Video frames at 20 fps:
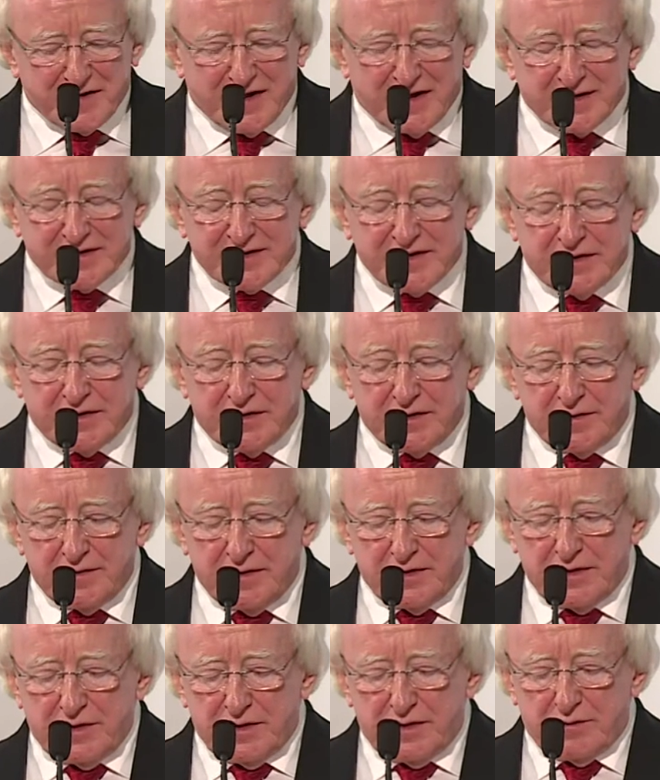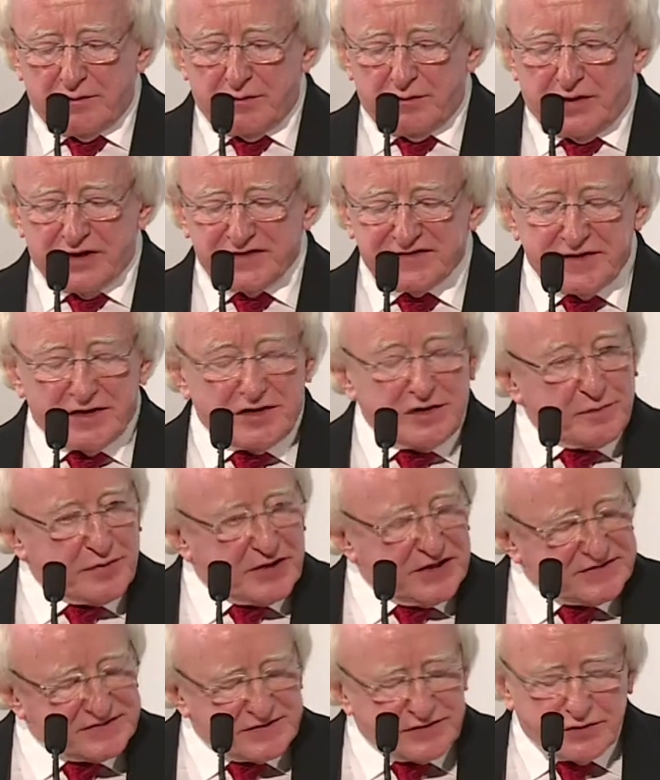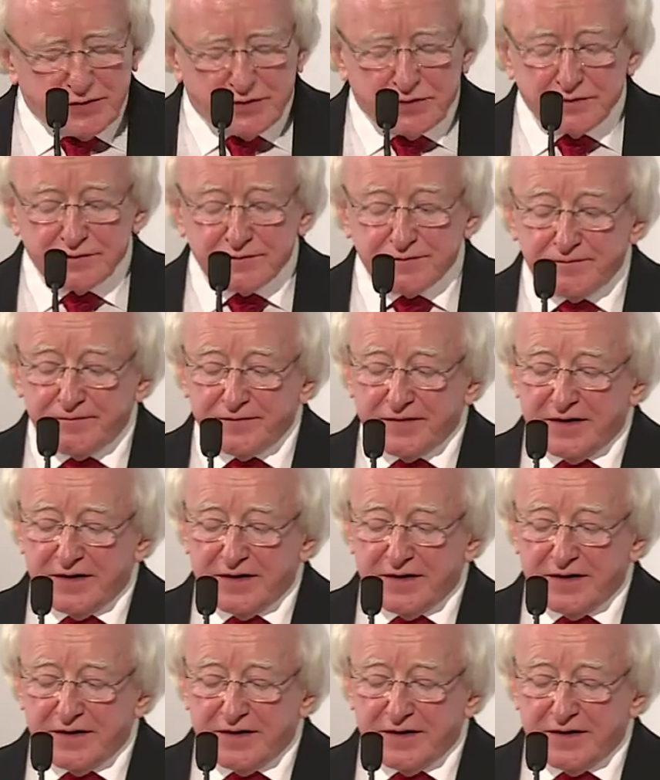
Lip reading: na franca, Monsieur le Président.